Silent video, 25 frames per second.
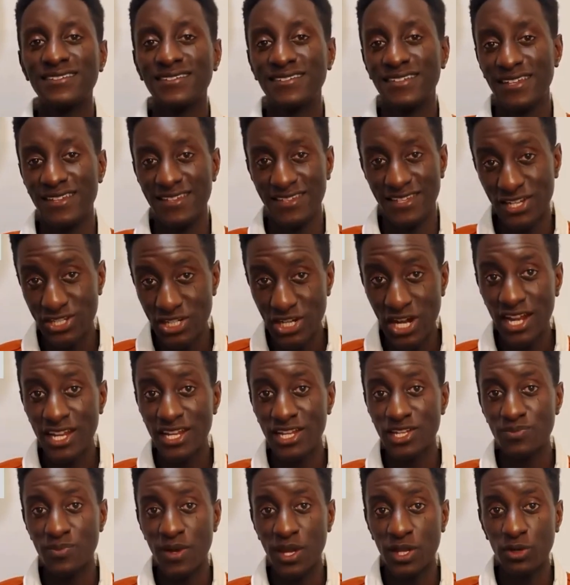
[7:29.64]
the
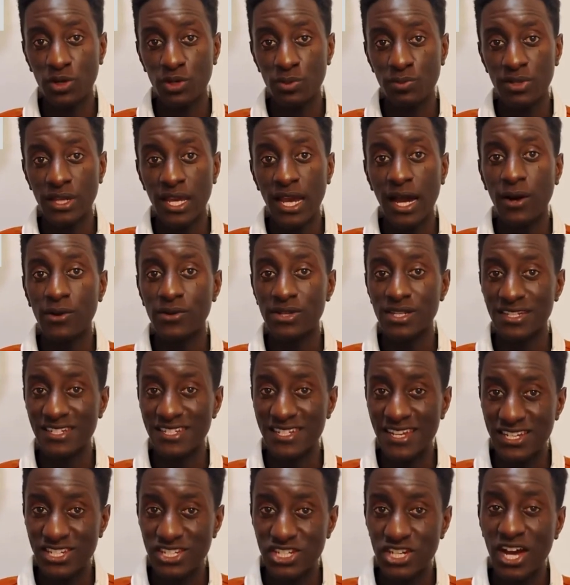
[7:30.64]
challenge may not be out. It's
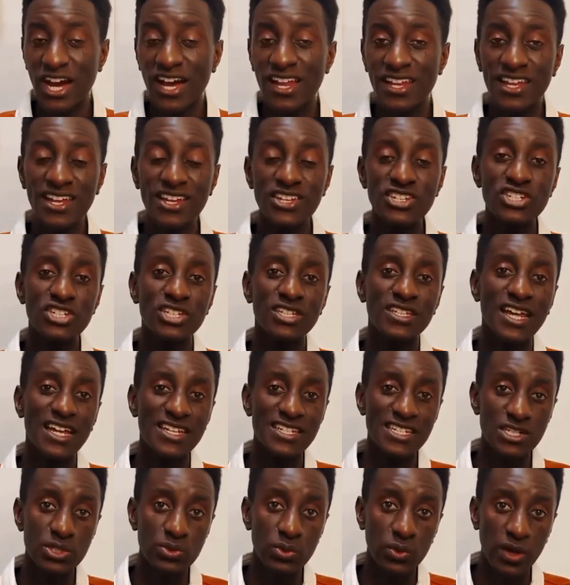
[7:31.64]
a challenge
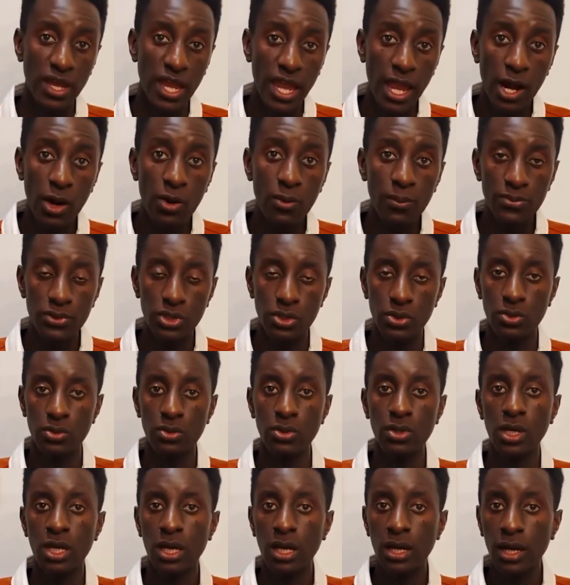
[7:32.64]
that's to help
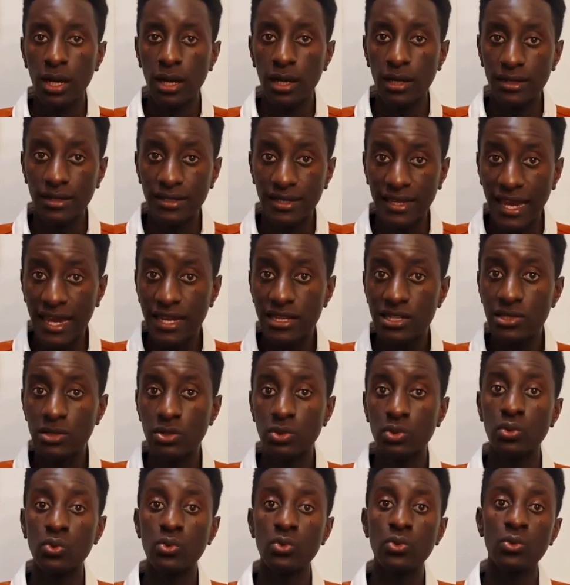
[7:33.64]
you get
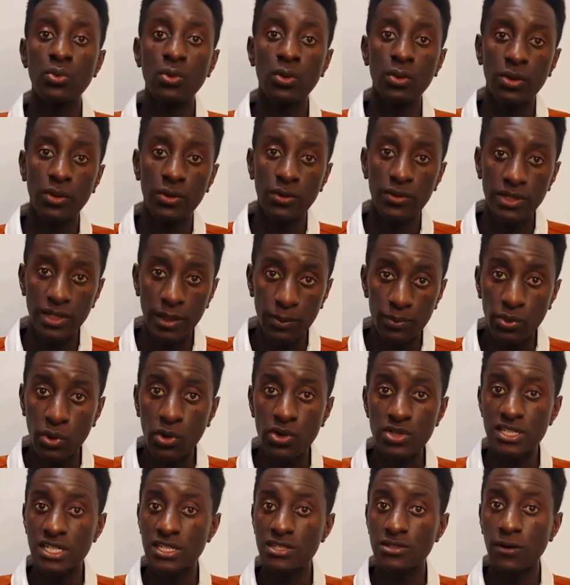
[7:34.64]
through the
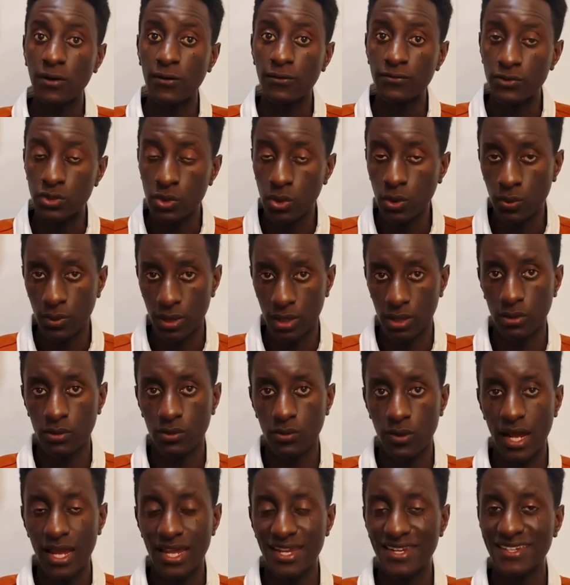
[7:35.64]
process of doing,
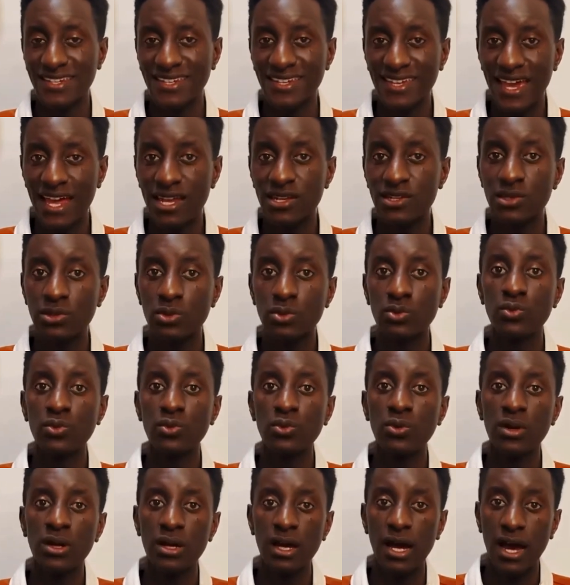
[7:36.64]
right? Get
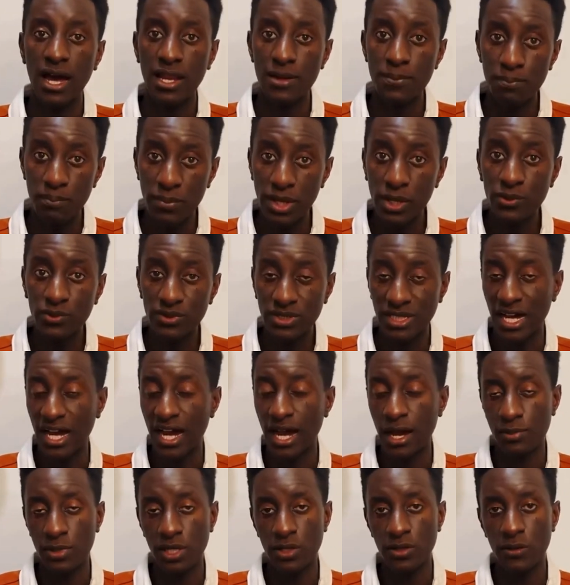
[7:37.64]
through and build the
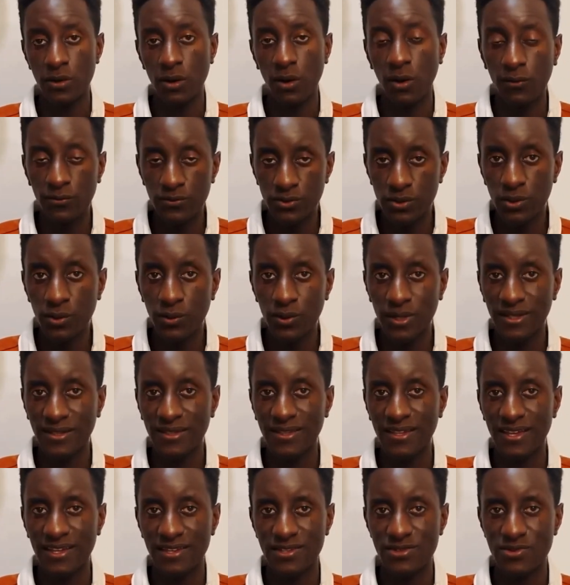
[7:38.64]
habit of doing
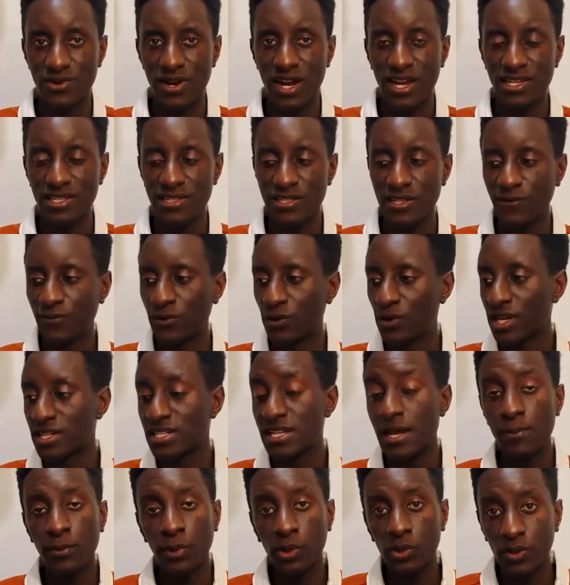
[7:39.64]
things, right? So for
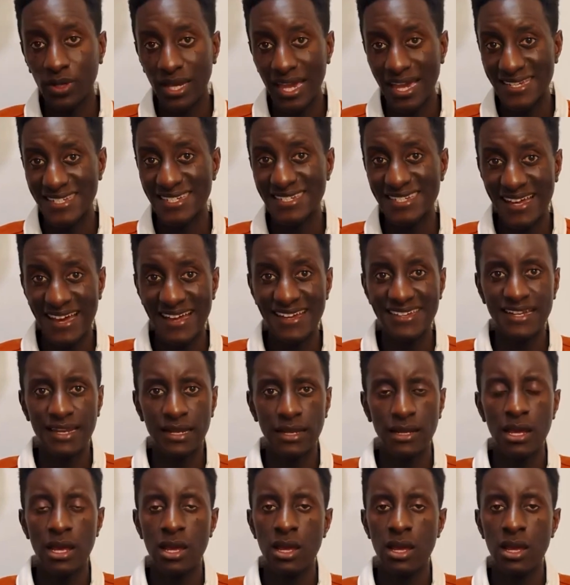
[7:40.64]
example, you get started